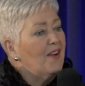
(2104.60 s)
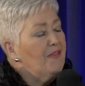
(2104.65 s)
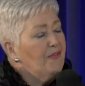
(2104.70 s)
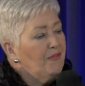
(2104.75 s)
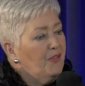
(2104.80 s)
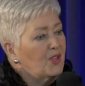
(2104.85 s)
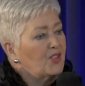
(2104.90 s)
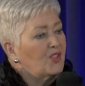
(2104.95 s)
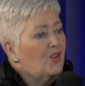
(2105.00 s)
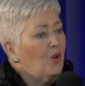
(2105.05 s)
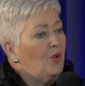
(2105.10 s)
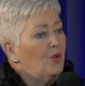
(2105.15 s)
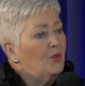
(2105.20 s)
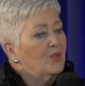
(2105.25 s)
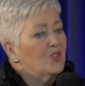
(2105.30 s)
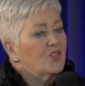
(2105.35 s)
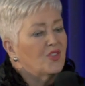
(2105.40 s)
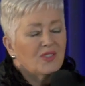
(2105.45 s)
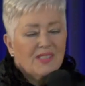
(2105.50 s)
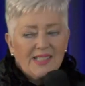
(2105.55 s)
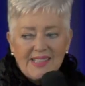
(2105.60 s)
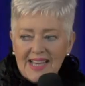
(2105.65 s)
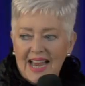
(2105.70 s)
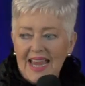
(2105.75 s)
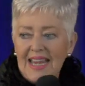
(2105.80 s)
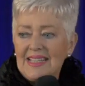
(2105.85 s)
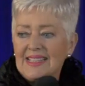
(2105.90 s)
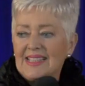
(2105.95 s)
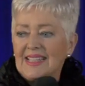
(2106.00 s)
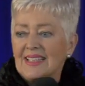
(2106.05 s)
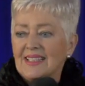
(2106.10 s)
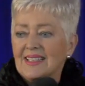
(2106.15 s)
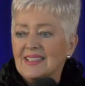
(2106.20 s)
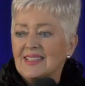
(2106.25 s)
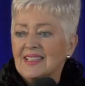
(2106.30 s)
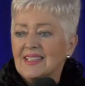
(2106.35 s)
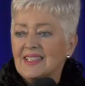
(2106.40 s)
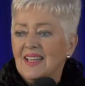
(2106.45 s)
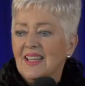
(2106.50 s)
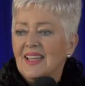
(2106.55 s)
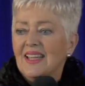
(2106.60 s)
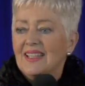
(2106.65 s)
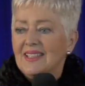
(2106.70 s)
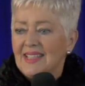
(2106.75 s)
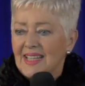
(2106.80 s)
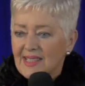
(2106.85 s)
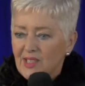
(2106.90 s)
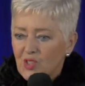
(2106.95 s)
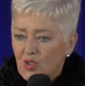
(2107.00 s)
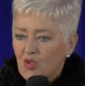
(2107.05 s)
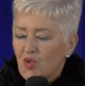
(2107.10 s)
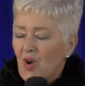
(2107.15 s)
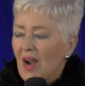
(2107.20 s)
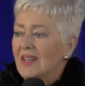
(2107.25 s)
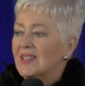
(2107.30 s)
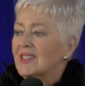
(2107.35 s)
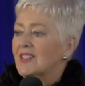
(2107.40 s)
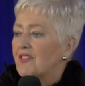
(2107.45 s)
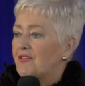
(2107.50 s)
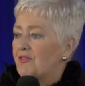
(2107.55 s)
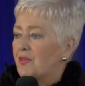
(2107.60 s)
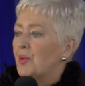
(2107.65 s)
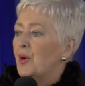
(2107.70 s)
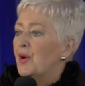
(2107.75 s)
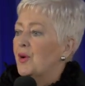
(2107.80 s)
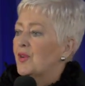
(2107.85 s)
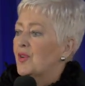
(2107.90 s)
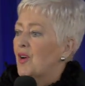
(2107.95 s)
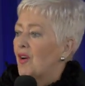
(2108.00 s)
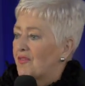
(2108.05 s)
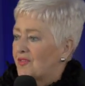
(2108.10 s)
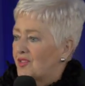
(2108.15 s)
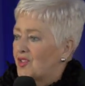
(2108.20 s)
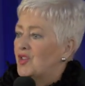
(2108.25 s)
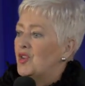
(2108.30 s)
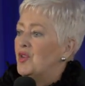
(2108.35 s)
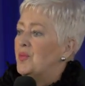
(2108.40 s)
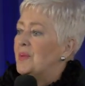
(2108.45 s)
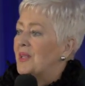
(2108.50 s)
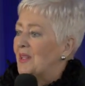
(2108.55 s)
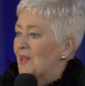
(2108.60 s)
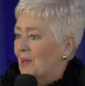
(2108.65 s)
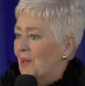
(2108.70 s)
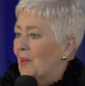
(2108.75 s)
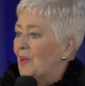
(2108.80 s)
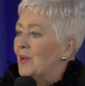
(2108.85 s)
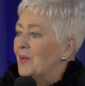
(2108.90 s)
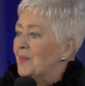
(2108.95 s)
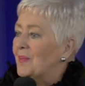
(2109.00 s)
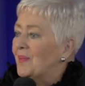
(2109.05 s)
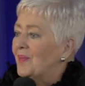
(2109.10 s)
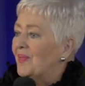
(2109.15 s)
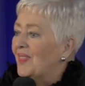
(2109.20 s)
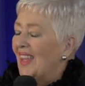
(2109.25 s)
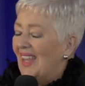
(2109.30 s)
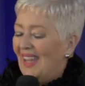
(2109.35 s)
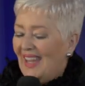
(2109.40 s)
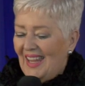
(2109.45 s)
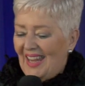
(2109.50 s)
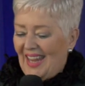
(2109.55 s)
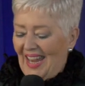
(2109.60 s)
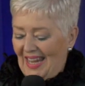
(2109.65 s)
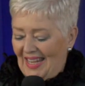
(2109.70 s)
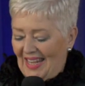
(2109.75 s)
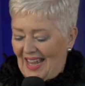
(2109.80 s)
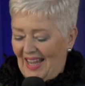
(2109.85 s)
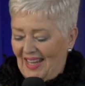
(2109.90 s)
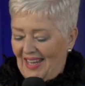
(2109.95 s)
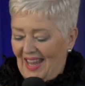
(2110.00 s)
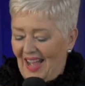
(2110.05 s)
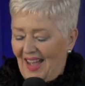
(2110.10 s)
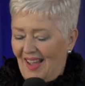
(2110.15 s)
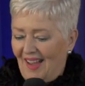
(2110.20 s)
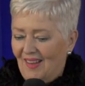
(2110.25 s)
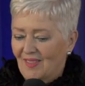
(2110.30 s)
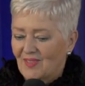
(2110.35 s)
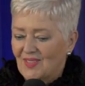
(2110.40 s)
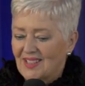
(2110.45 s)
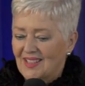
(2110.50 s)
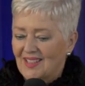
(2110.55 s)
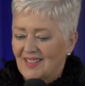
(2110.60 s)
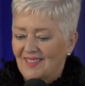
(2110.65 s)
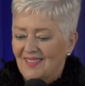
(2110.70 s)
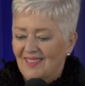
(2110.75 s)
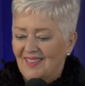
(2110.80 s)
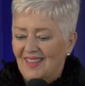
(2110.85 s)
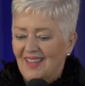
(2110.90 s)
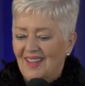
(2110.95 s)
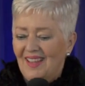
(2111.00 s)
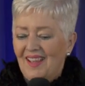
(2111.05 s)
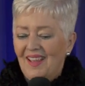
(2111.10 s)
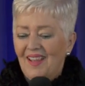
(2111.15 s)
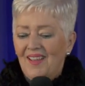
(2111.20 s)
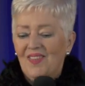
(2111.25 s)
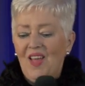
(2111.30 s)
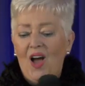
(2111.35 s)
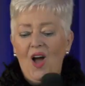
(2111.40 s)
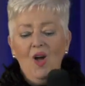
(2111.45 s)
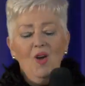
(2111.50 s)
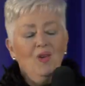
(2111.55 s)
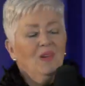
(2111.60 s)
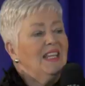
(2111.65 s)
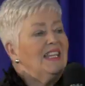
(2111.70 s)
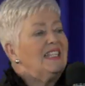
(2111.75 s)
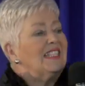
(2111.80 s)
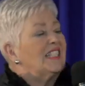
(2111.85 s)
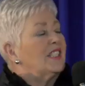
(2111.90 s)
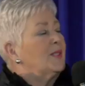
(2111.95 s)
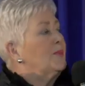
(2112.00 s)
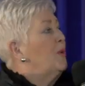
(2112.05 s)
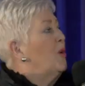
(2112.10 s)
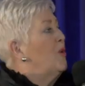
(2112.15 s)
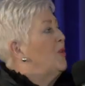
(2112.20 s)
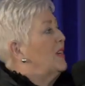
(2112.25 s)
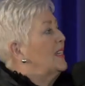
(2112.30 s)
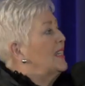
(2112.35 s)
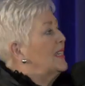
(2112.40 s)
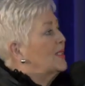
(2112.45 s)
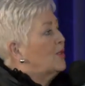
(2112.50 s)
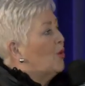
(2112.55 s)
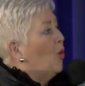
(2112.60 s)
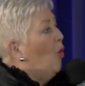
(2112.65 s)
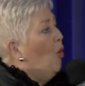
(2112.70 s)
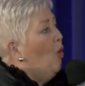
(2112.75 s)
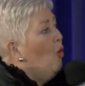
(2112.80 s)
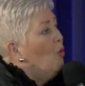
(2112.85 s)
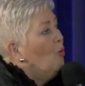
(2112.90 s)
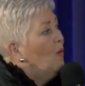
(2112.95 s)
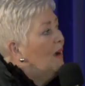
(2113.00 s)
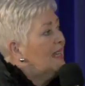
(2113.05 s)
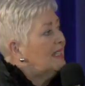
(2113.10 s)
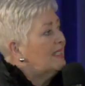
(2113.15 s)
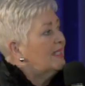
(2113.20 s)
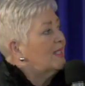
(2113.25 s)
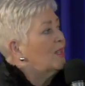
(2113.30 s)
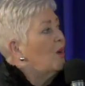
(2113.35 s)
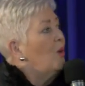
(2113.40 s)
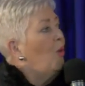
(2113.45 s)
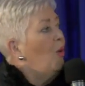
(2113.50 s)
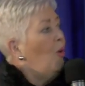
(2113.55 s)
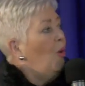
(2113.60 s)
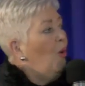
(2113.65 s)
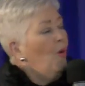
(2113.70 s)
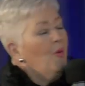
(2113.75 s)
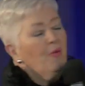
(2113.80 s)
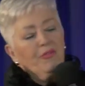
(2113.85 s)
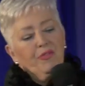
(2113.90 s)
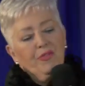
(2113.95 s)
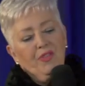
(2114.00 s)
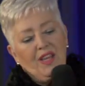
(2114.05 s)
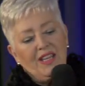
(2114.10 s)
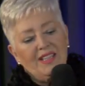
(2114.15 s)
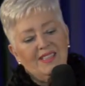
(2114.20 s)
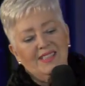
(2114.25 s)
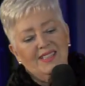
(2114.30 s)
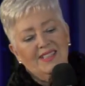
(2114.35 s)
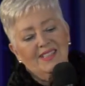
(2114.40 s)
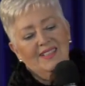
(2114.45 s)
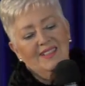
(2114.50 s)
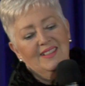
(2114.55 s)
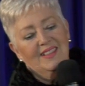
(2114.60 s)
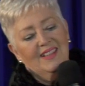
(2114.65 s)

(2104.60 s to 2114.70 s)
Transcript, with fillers: a foothold to Satan's destructive work of doom and gloom in our lives. The Holy Spirit is always authored